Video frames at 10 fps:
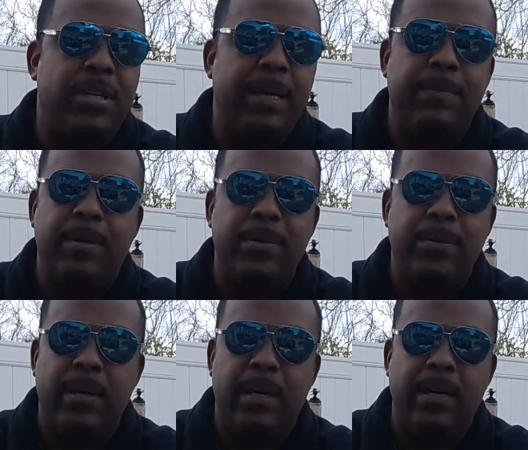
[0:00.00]
cheap
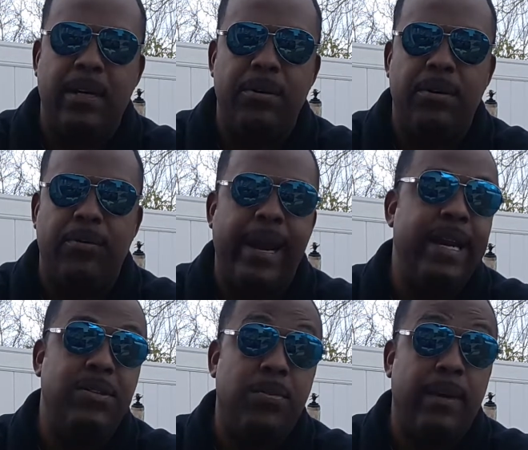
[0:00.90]
to go to the
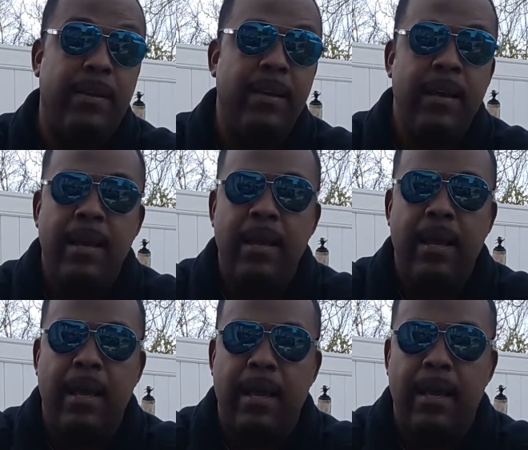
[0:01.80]
range with,
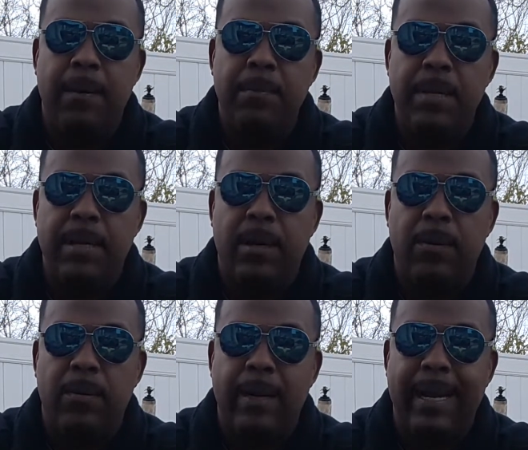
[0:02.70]

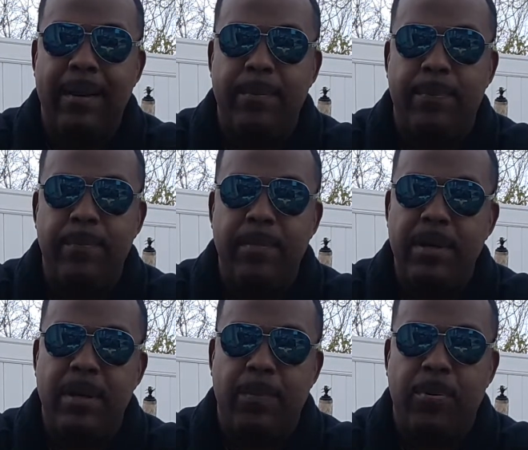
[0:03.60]
and
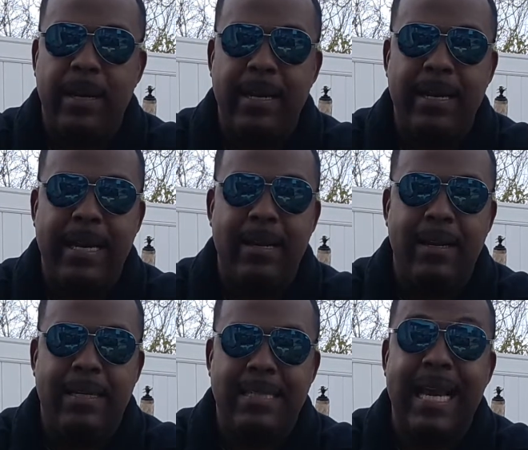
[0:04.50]
pretty
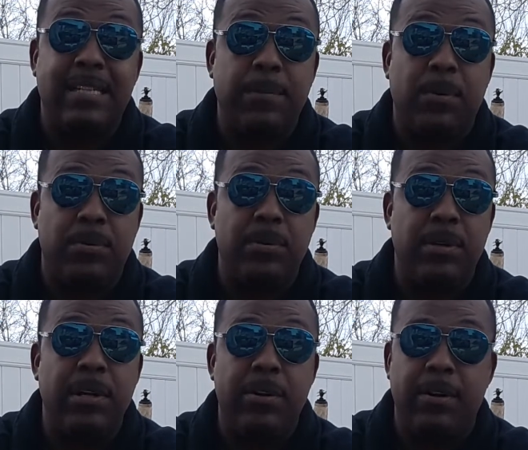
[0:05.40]
accessible.
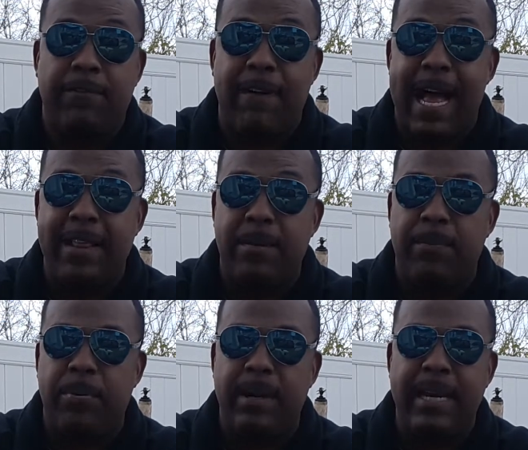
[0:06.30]
You can find
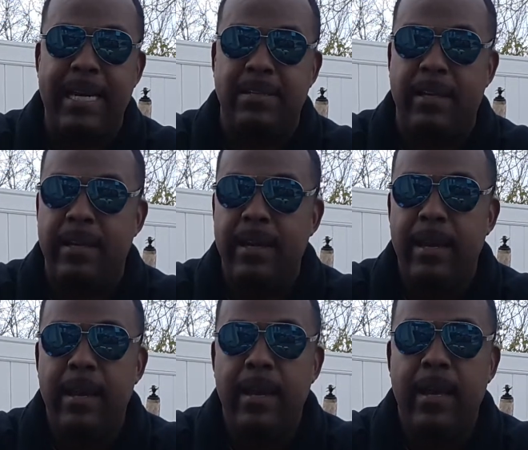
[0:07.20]
them pretty easily,
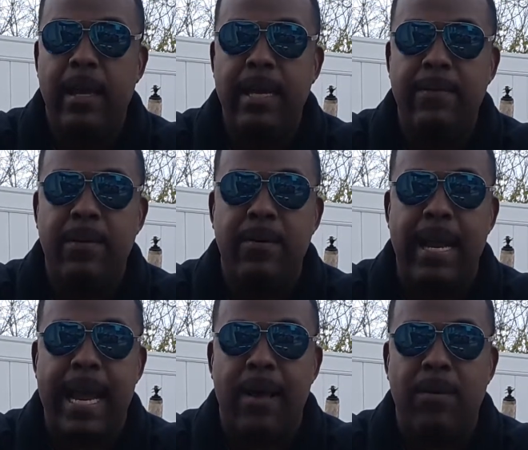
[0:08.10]
even though
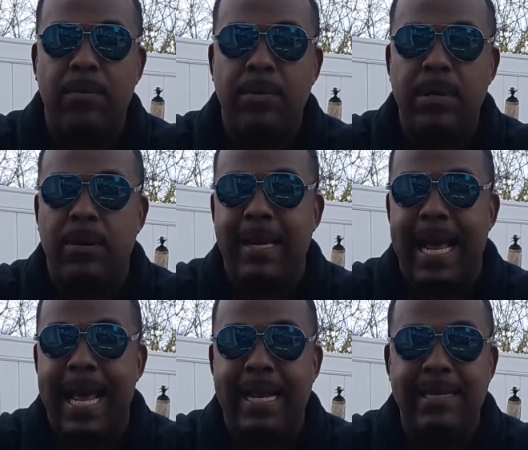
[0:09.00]
now
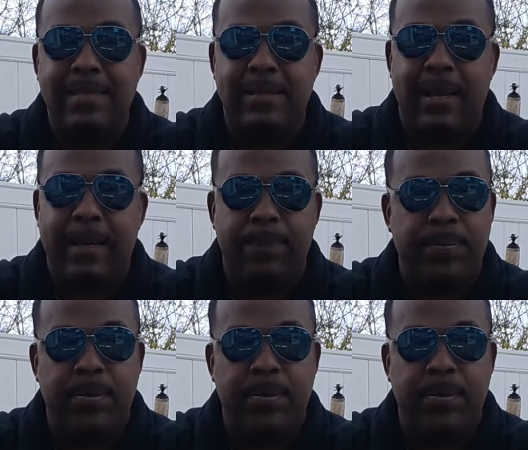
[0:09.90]
9 is like,